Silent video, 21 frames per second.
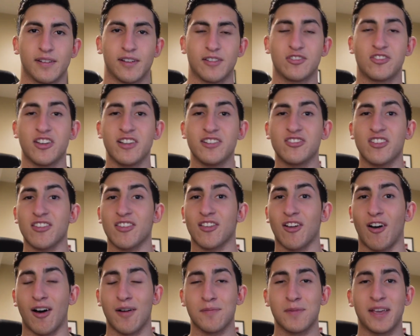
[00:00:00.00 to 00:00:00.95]
Ginge has
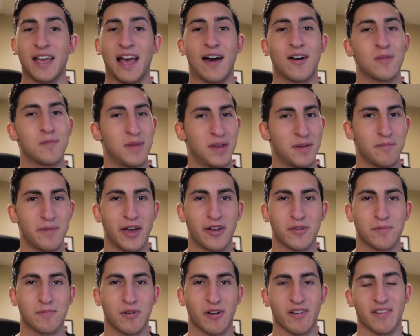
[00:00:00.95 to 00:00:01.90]
taught me how to be a
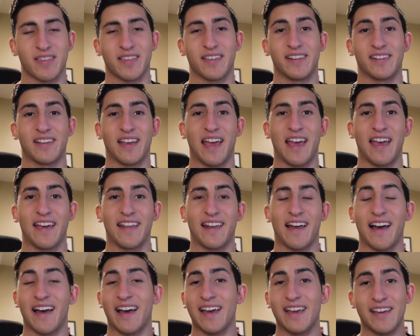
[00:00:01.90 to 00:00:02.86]
better person, and
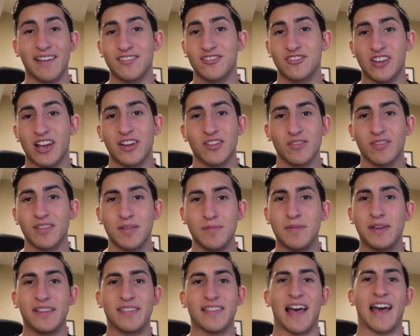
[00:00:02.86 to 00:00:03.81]
I genuinely
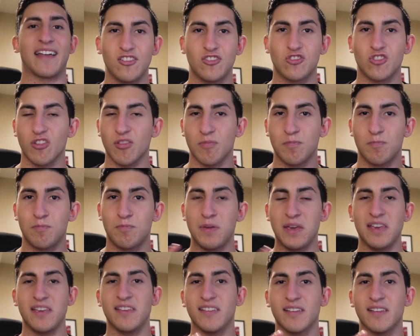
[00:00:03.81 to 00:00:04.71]
mean that. Just being